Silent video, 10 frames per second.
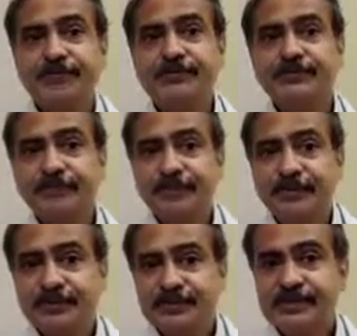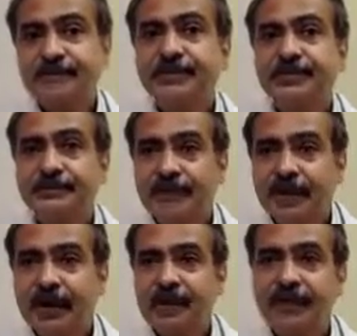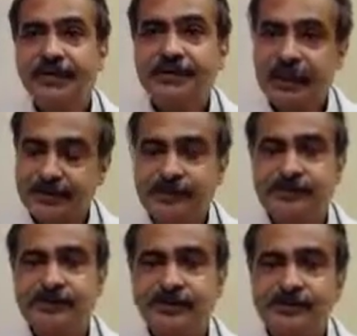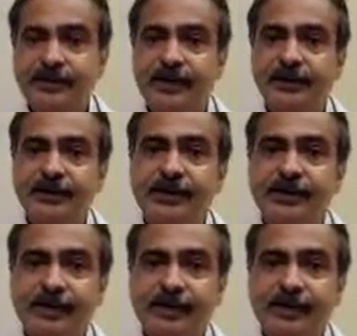Now suppose you have diagnosed subtrigonal